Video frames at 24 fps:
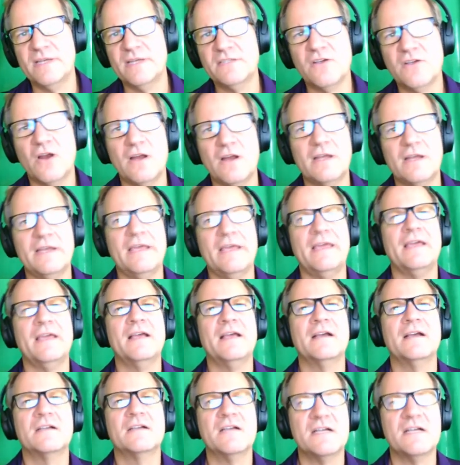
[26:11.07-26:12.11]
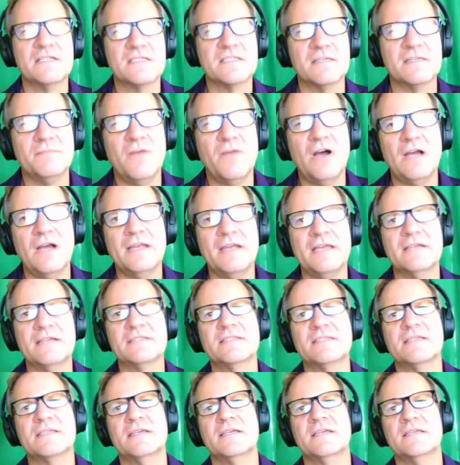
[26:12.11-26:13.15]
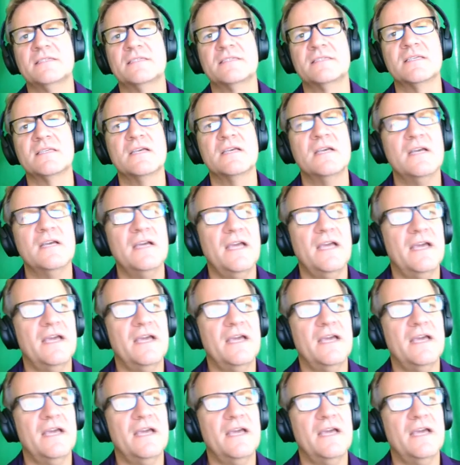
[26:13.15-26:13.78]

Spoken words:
retargeting, custom audiences,